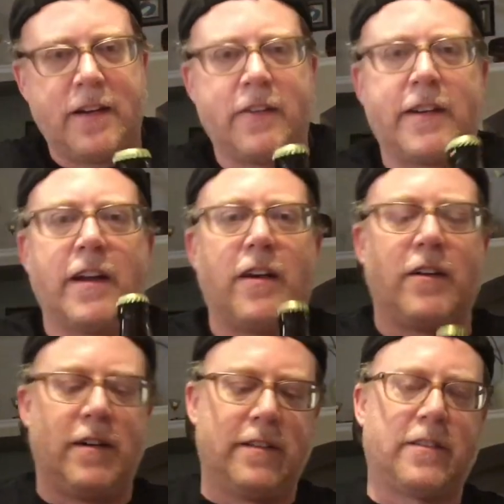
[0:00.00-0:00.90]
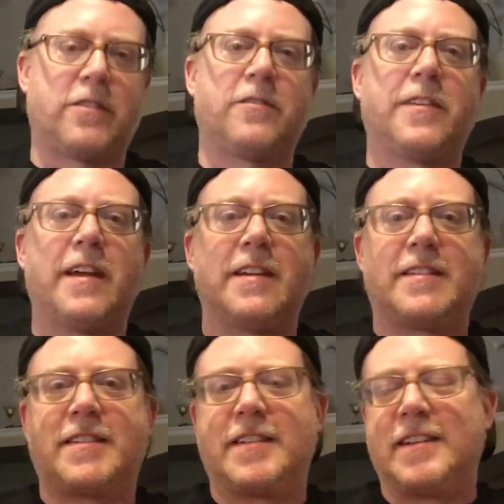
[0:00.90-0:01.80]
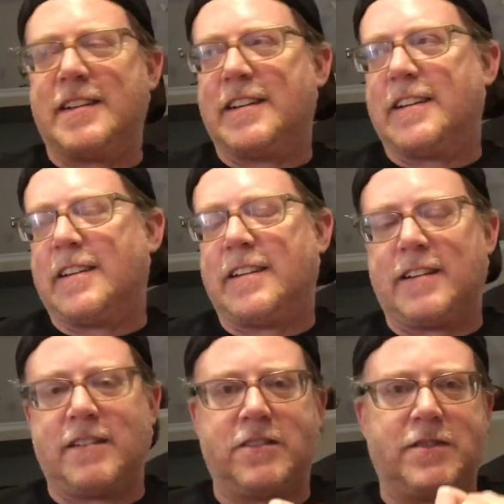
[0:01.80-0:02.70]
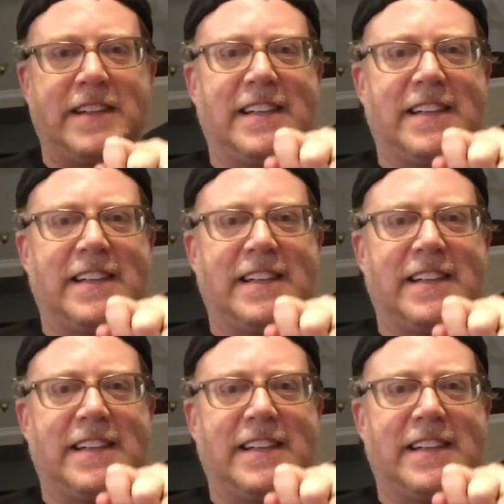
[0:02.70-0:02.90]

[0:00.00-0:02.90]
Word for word: Here we go. Let's listen for the hiss. We